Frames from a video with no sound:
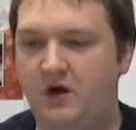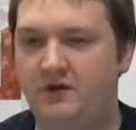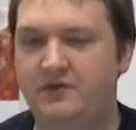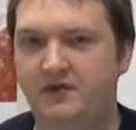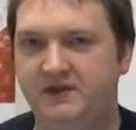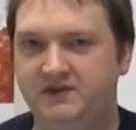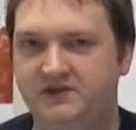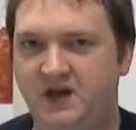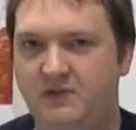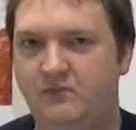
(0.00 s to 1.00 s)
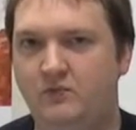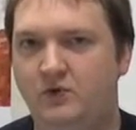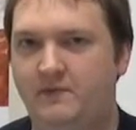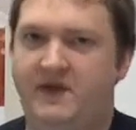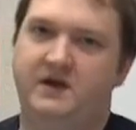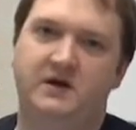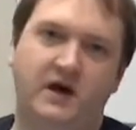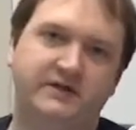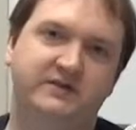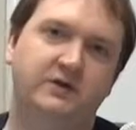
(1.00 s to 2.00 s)
all throughout the jam, we're going to make a
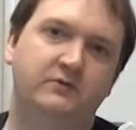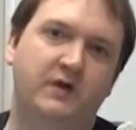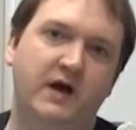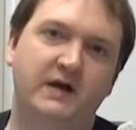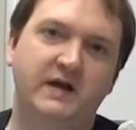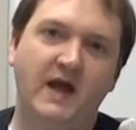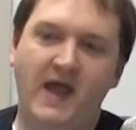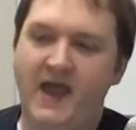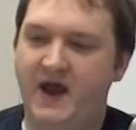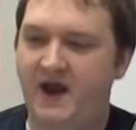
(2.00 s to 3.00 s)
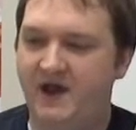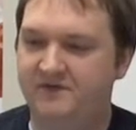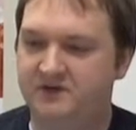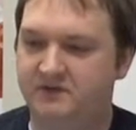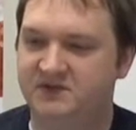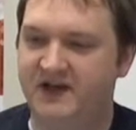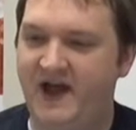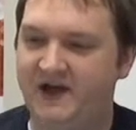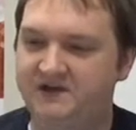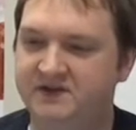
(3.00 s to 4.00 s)
Costco run and have some
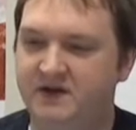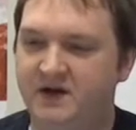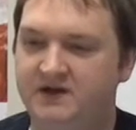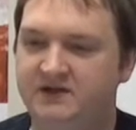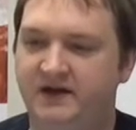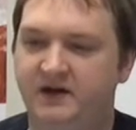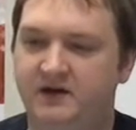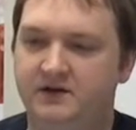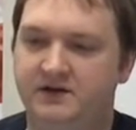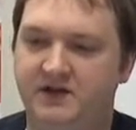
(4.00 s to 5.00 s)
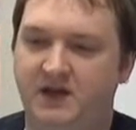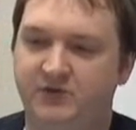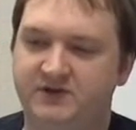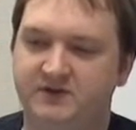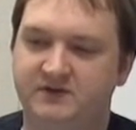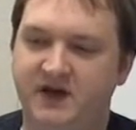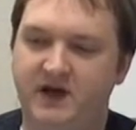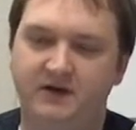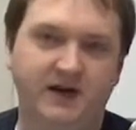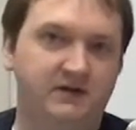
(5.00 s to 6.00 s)
snacks set out on the table. So
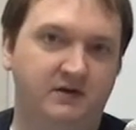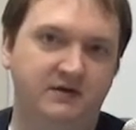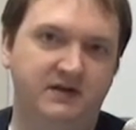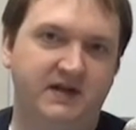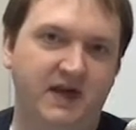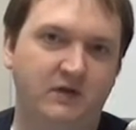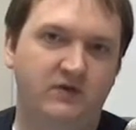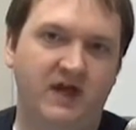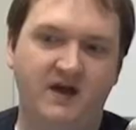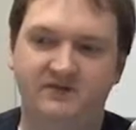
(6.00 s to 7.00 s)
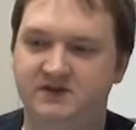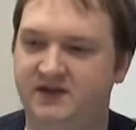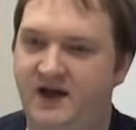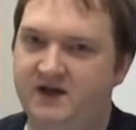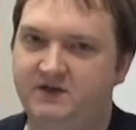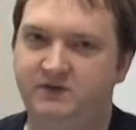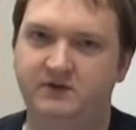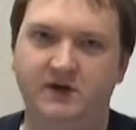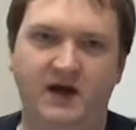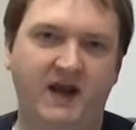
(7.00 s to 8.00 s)
Saturday during the day, we have snacks. We
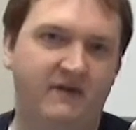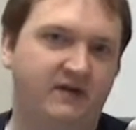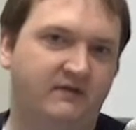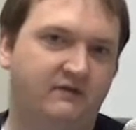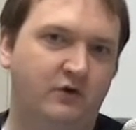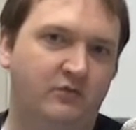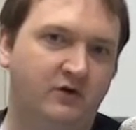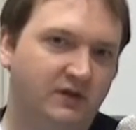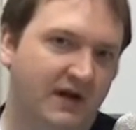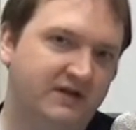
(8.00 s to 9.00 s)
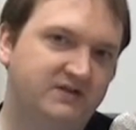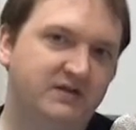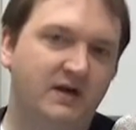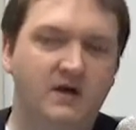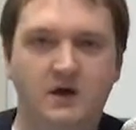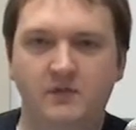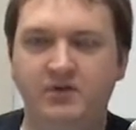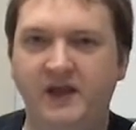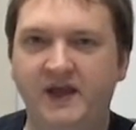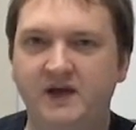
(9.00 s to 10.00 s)
do not have a formal lunch
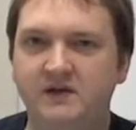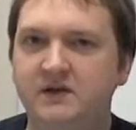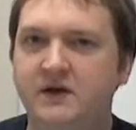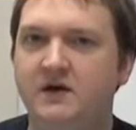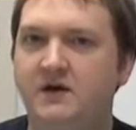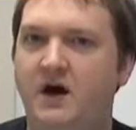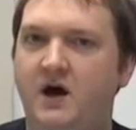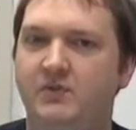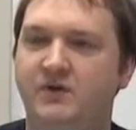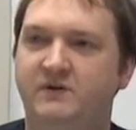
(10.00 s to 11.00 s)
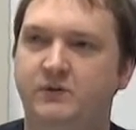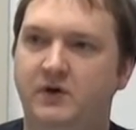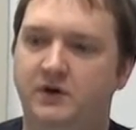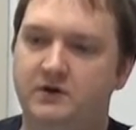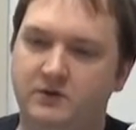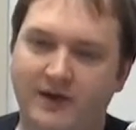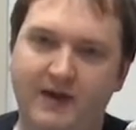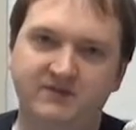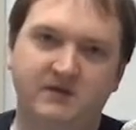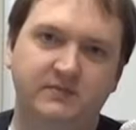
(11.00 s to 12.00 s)
planned, but if you want to go
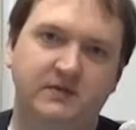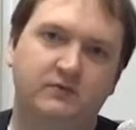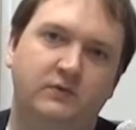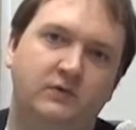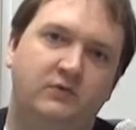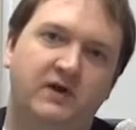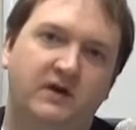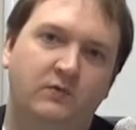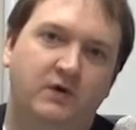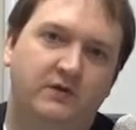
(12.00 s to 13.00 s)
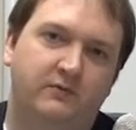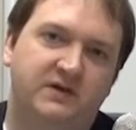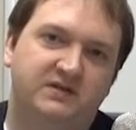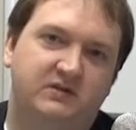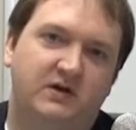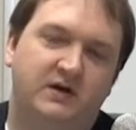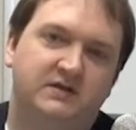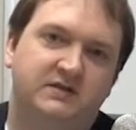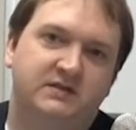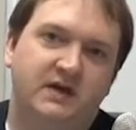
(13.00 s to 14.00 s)
grab something real quick at one of the
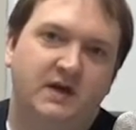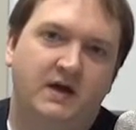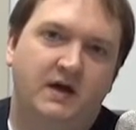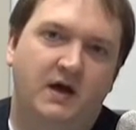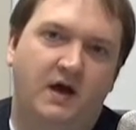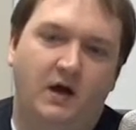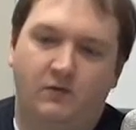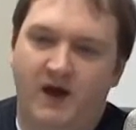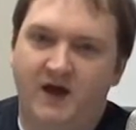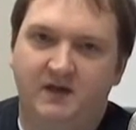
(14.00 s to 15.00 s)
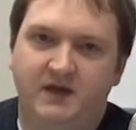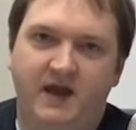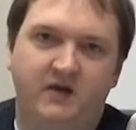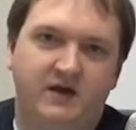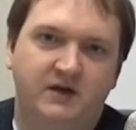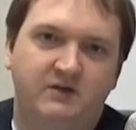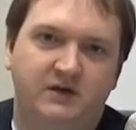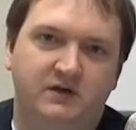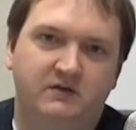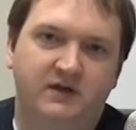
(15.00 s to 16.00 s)
restaurants around the area, you
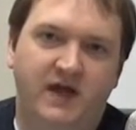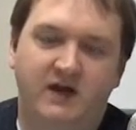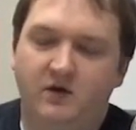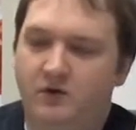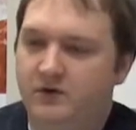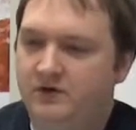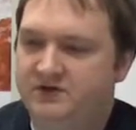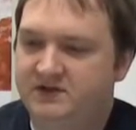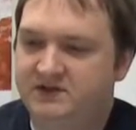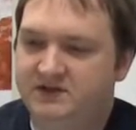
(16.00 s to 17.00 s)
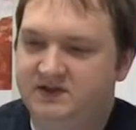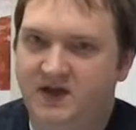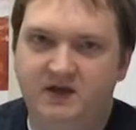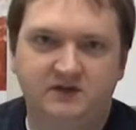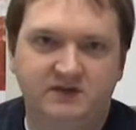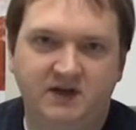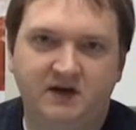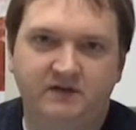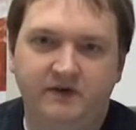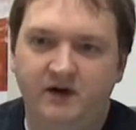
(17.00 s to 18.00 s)
can do that, or just sustain
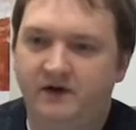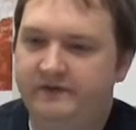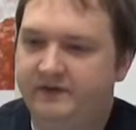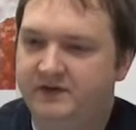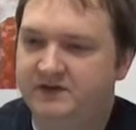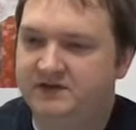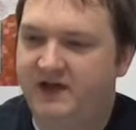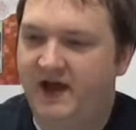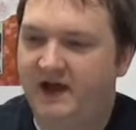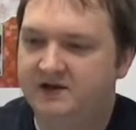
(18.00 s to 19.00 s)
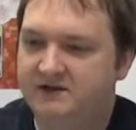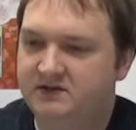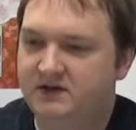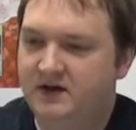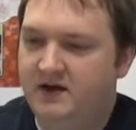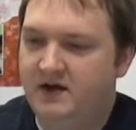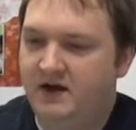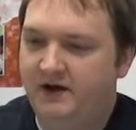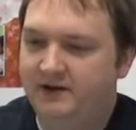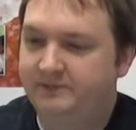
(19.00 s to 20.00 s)
yourself off the snacks.
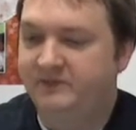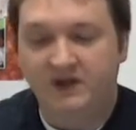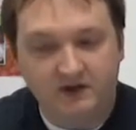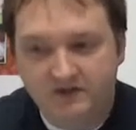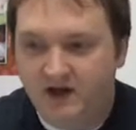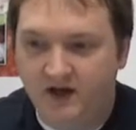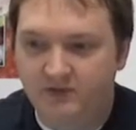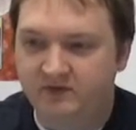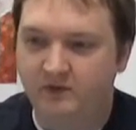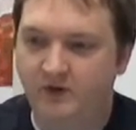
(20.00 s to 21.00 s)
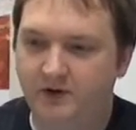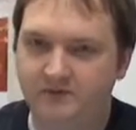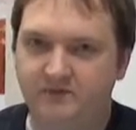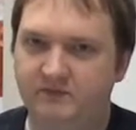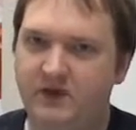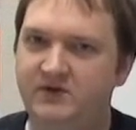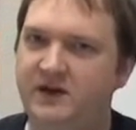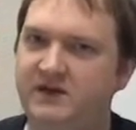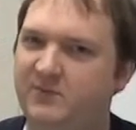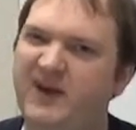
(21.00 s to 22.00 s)
I've done it before. Maybe
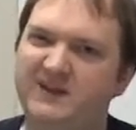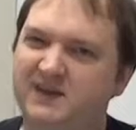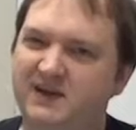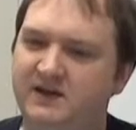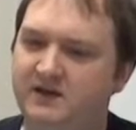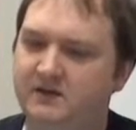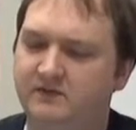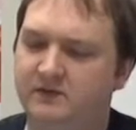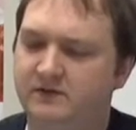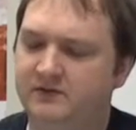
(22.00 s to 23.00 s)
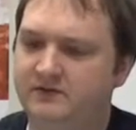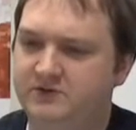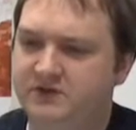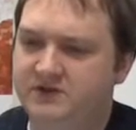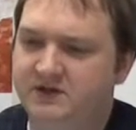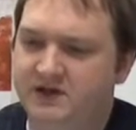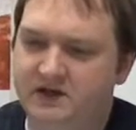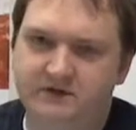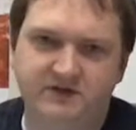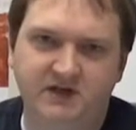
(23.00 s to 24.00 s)
not the best idea for nutrition and
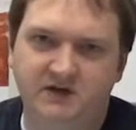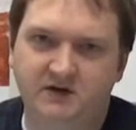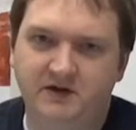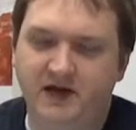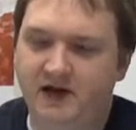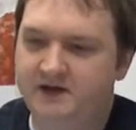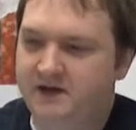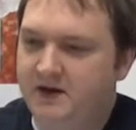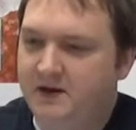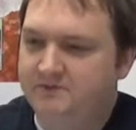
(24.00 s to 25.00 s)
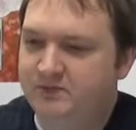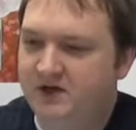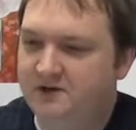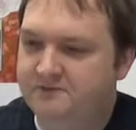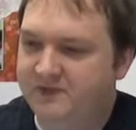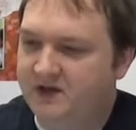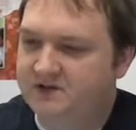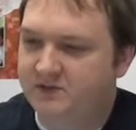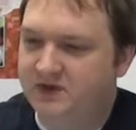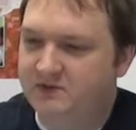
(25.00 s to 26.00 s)
energy and all that, but
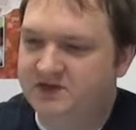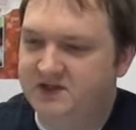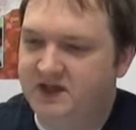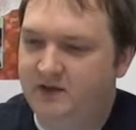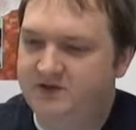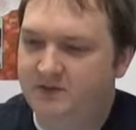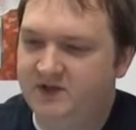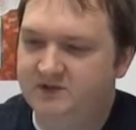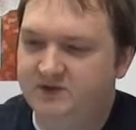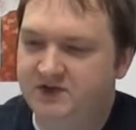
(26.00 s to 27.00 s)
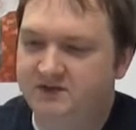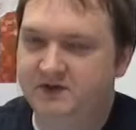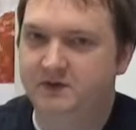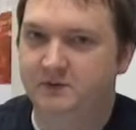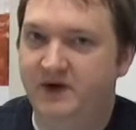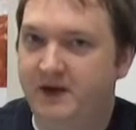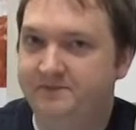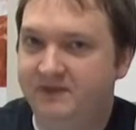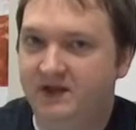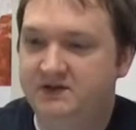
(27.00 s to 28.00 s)
sometimes at the game jam, that's what you have to do.
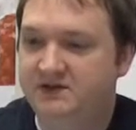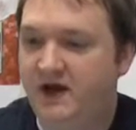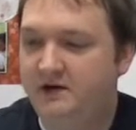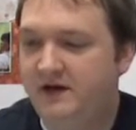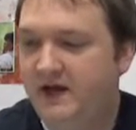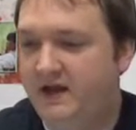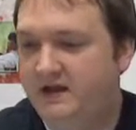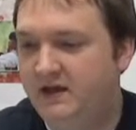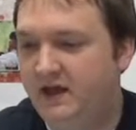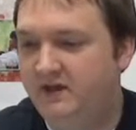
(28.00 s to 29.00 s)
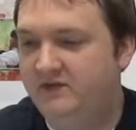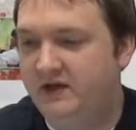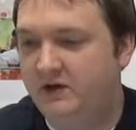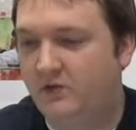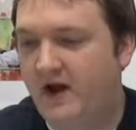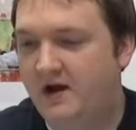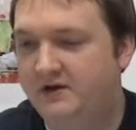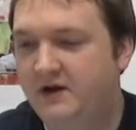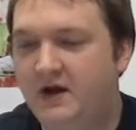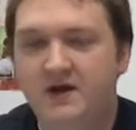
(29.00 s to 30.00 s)
But Saturday evening
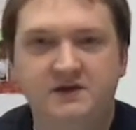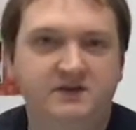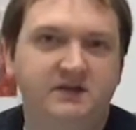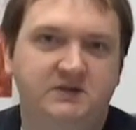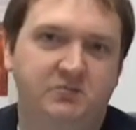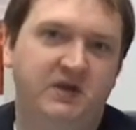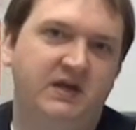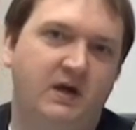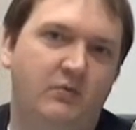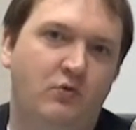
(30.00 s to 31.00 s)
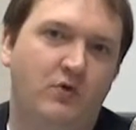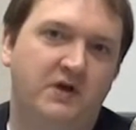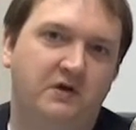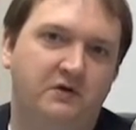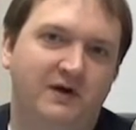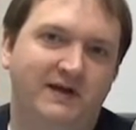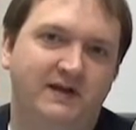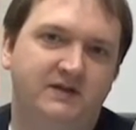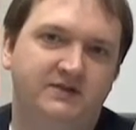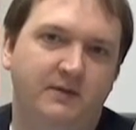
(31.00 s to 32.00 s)
around 6 p.m., we are going to
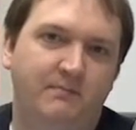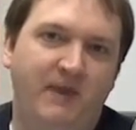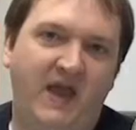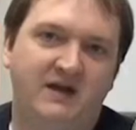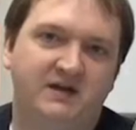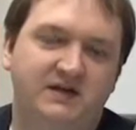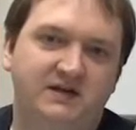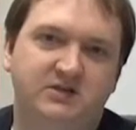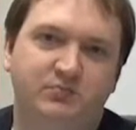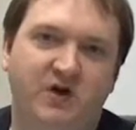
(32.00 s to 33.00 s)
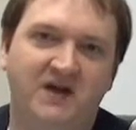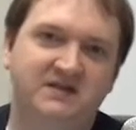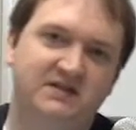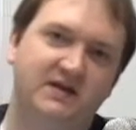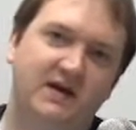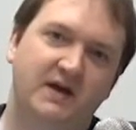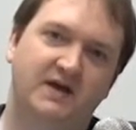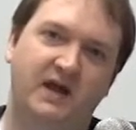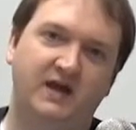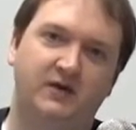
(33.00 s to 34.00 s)
get some Panda Express
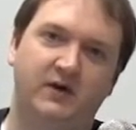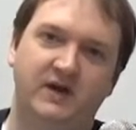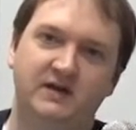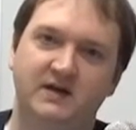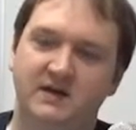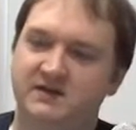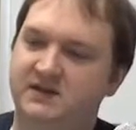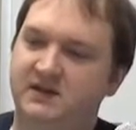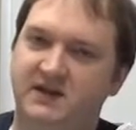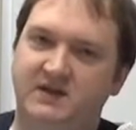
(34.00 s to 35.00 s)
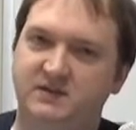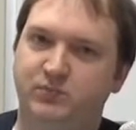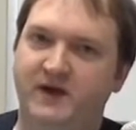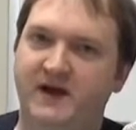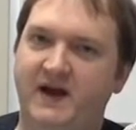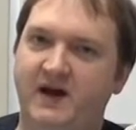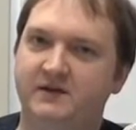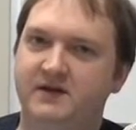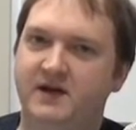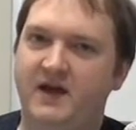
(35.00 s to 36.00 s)
catering, set that spread
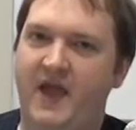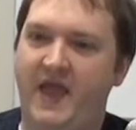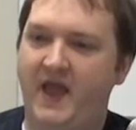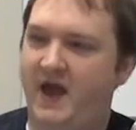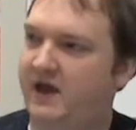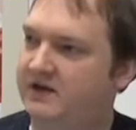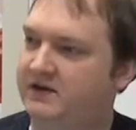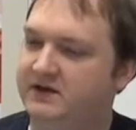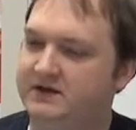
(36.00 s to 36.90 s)
out, and